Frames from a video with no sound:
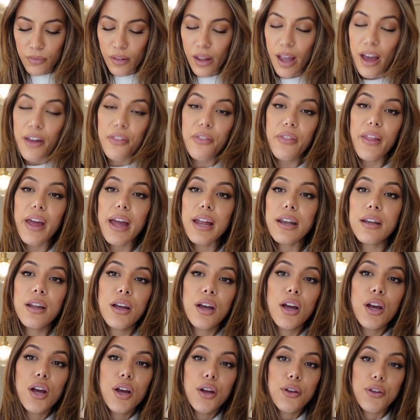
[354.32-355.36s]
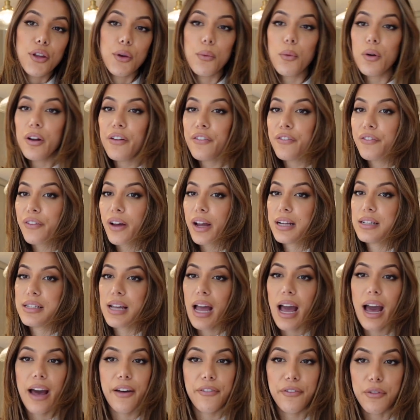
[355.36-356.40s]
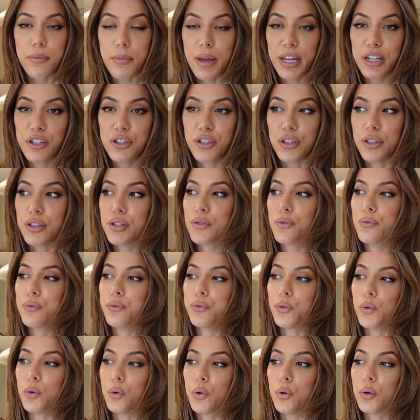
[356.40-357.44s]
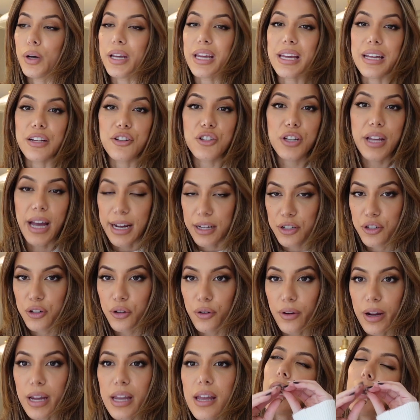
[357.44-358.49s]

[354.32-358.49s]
And then you want to find affirmations for each category.